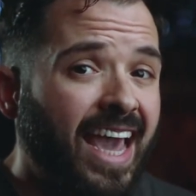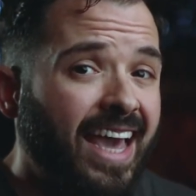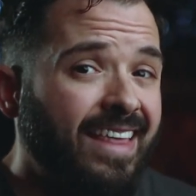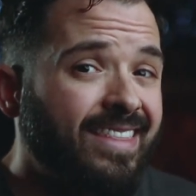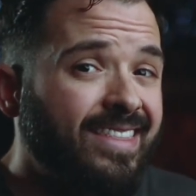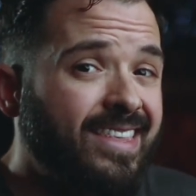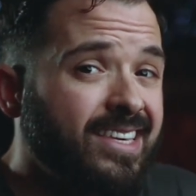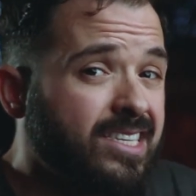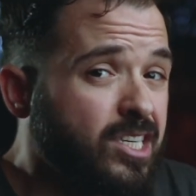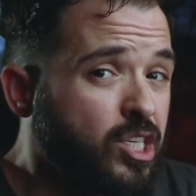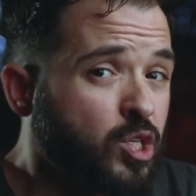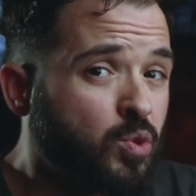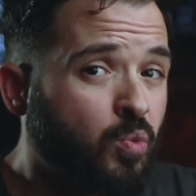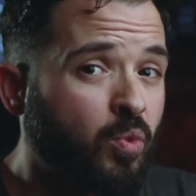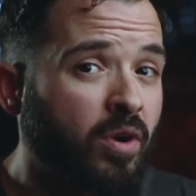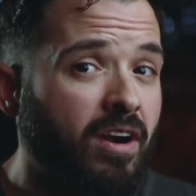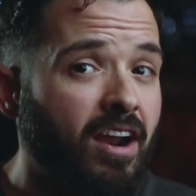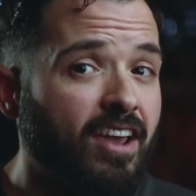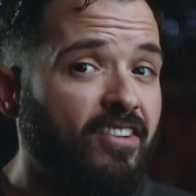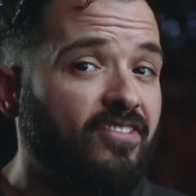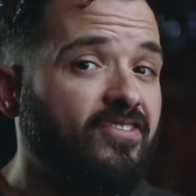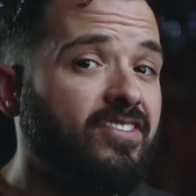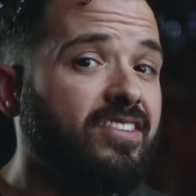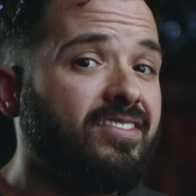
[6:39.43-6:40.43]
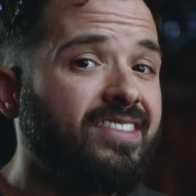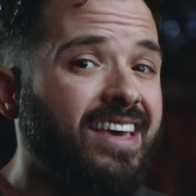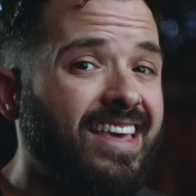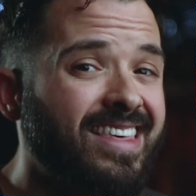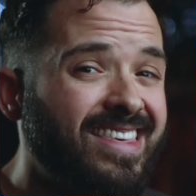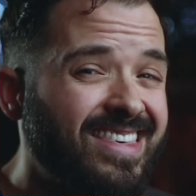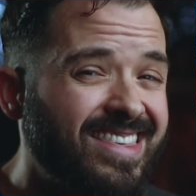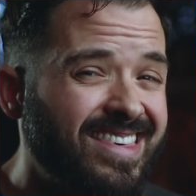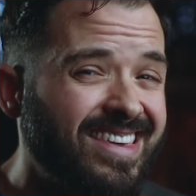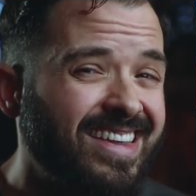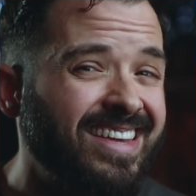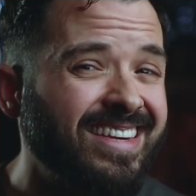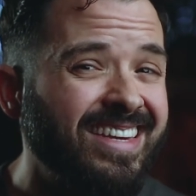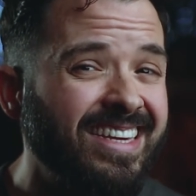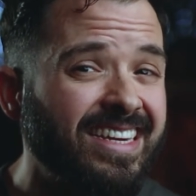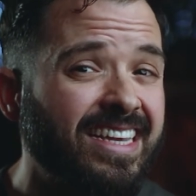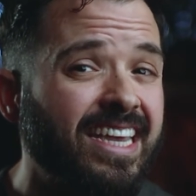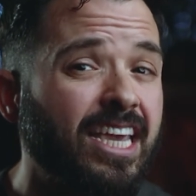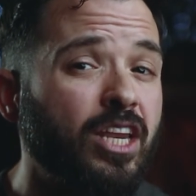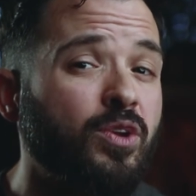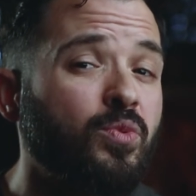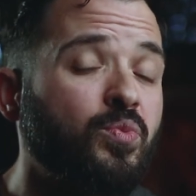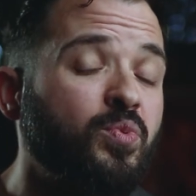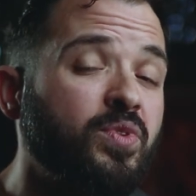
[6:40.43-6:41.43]
And this is where I feel that
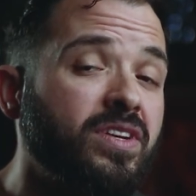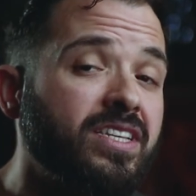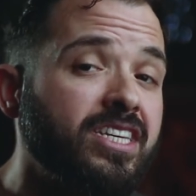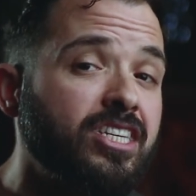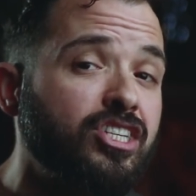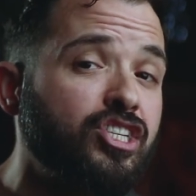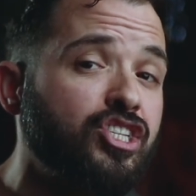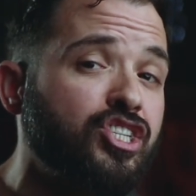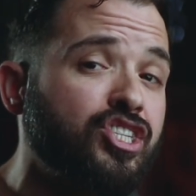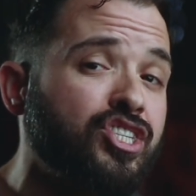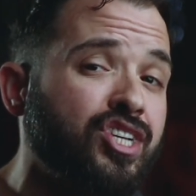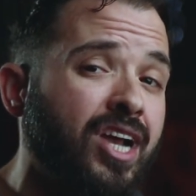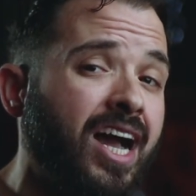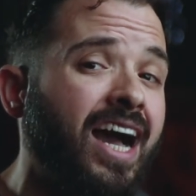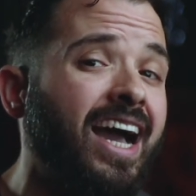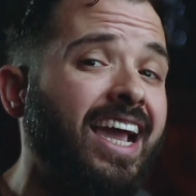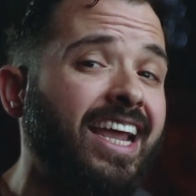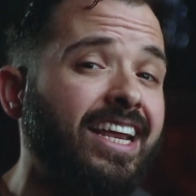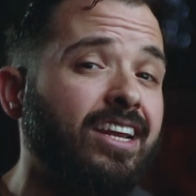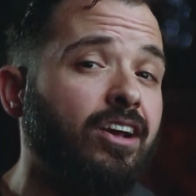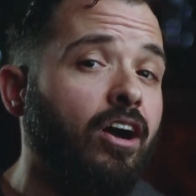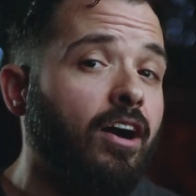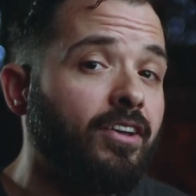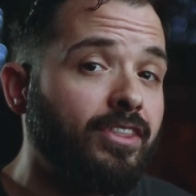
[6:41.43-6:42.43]
theanine can really shine